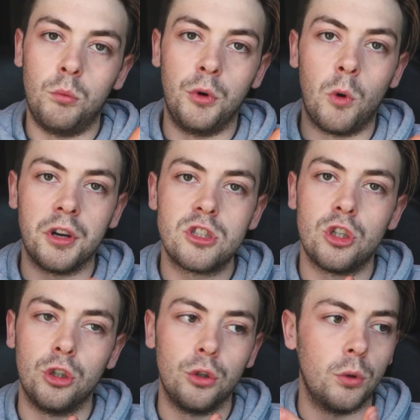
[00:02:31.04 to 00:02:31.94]
We wanted
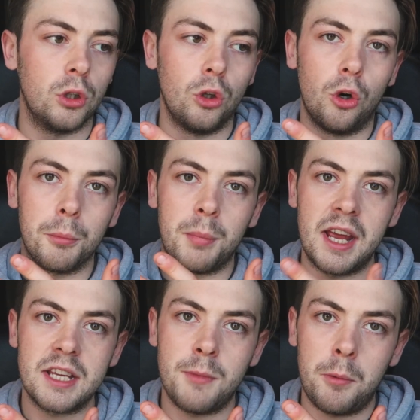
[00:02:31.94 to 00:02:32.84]
to load a
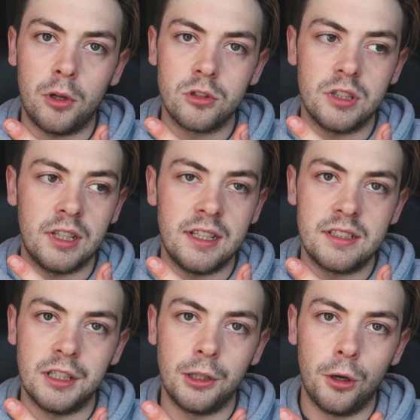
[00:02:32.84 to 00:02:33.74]
base map onto the
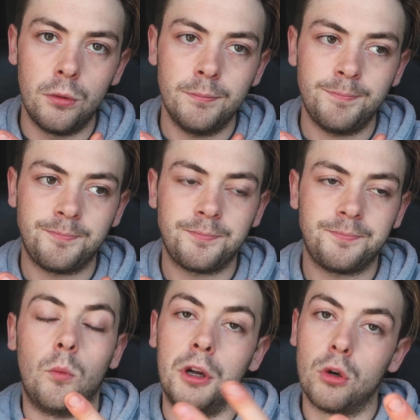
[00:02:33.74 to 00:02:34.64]
ECU.
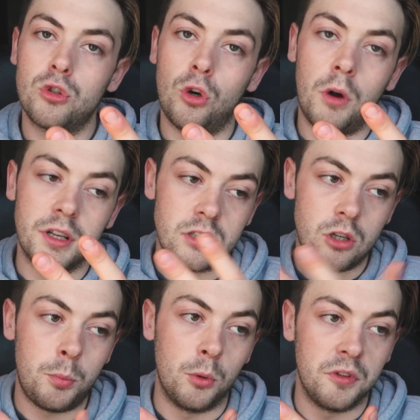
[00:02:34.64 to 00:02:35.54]
We also wanted to
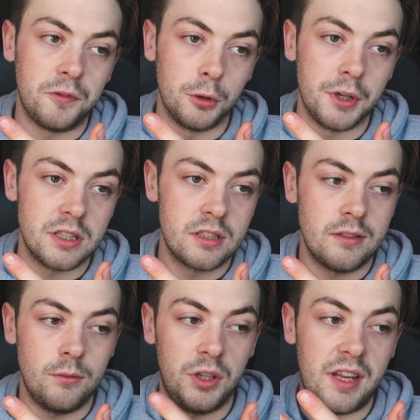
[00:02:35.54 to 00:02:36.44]
top up the
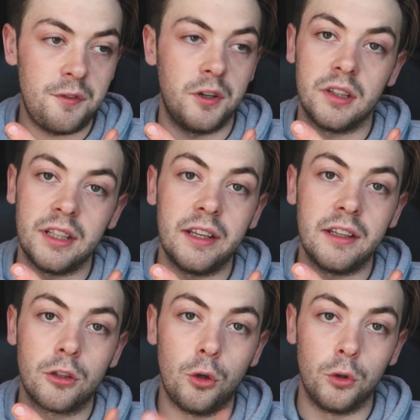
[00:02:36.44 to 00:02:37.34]
fluids. We definitely
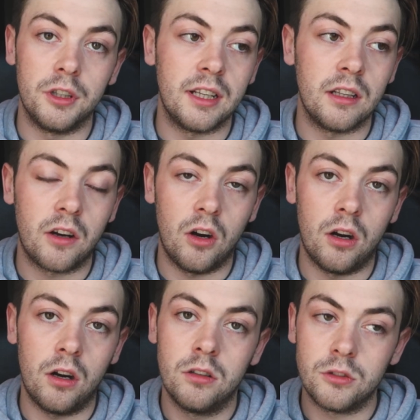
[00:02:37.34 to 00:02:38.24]
needed coolant in the
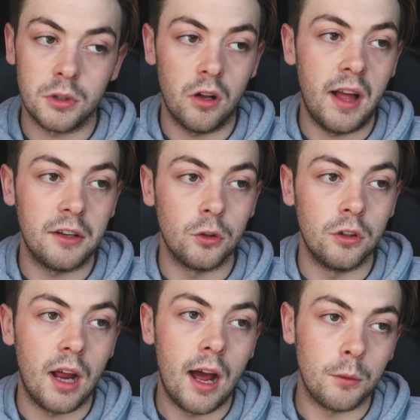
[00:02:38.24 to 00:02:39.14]
car, so we got that
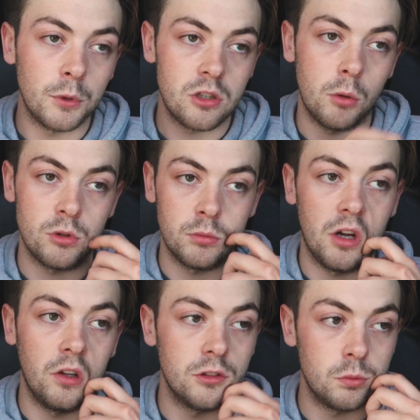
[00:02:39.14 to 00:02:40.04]
done, and we topped up
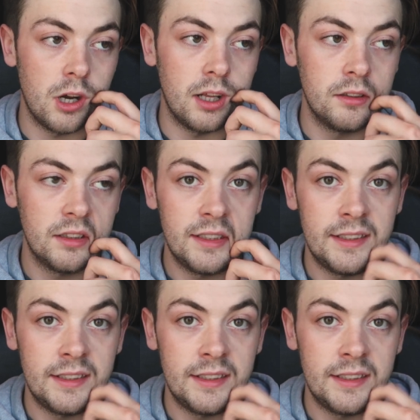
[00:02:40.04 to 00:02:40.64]
the oil as well.